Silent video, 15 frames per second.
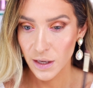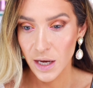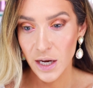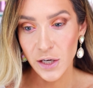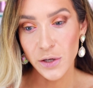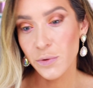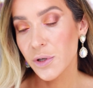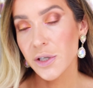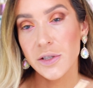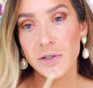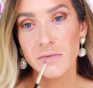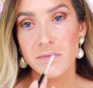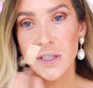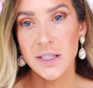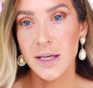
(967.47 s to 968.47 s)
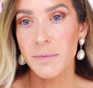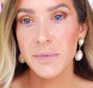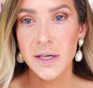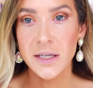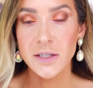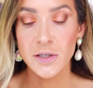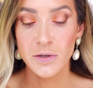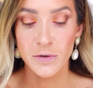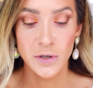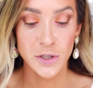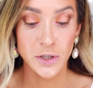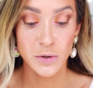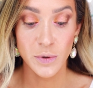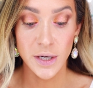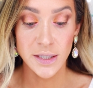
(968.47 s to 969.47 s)
And you could skip this, you could
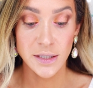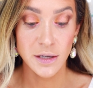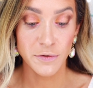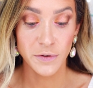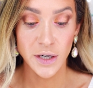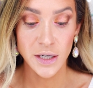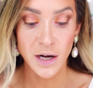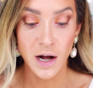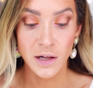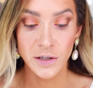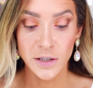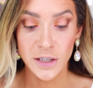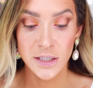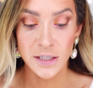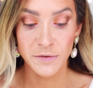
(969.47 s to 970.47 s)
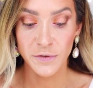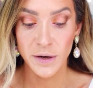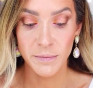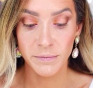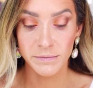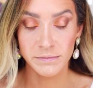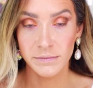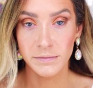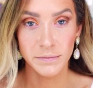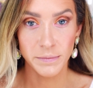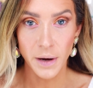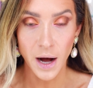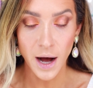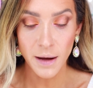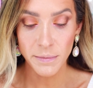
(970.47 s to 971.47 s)
do a different color, a different
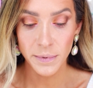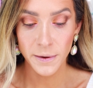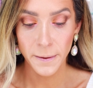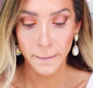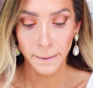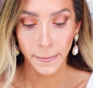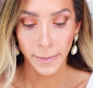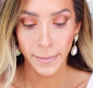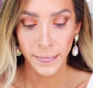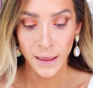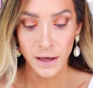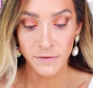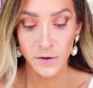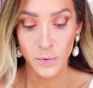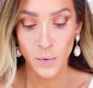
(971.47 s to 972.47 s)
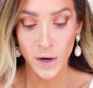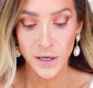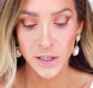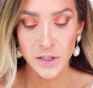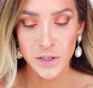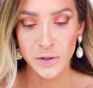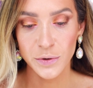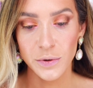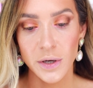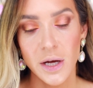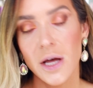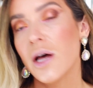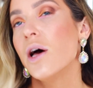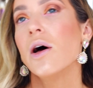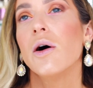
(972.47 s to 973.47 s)
pop if you wanted to.
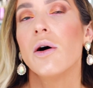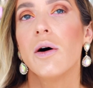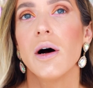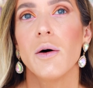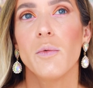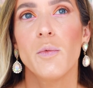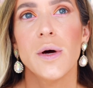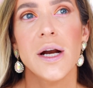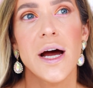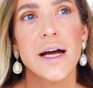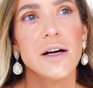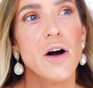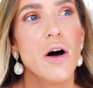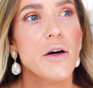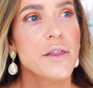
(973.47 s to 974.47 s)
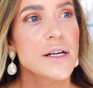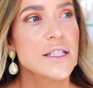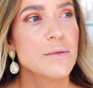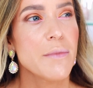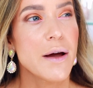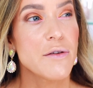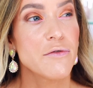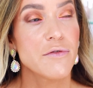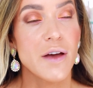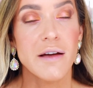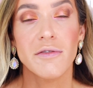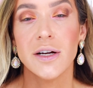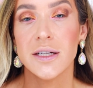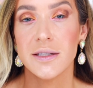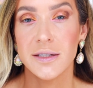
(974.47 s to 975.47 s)
When I call this my
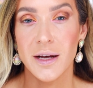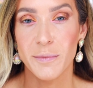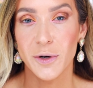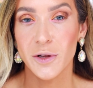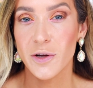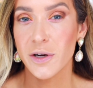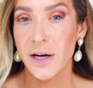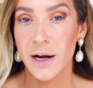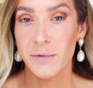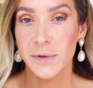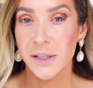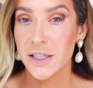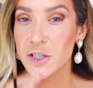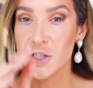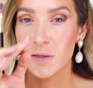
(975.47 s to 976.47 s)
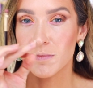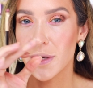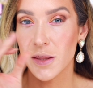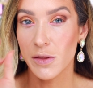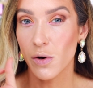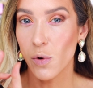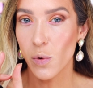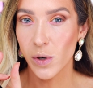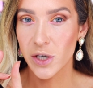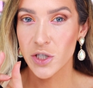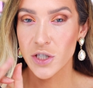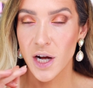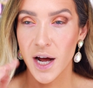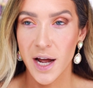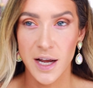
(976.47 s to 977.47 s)
favorite summer look, I really just mean the
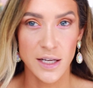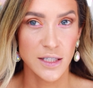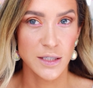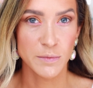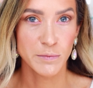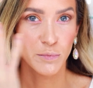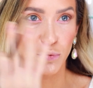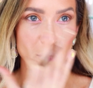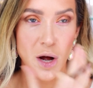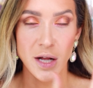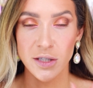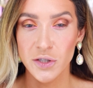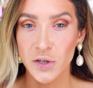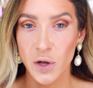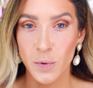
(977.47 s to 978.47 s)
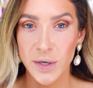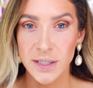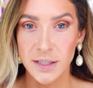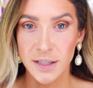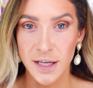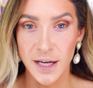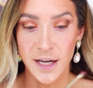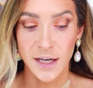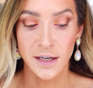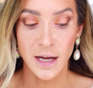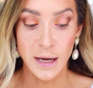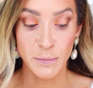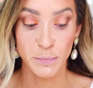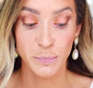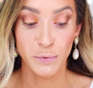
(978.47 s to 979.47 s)
orange eyes, bronze glowy skin,
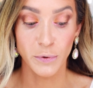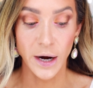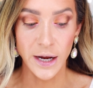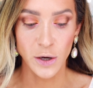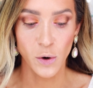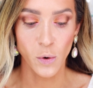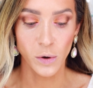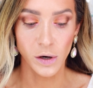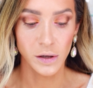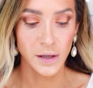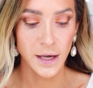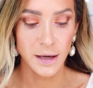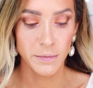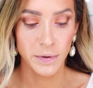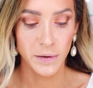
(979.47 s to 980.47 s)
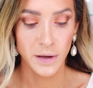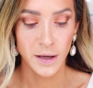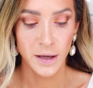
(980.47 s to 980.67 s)
and bright coral lip.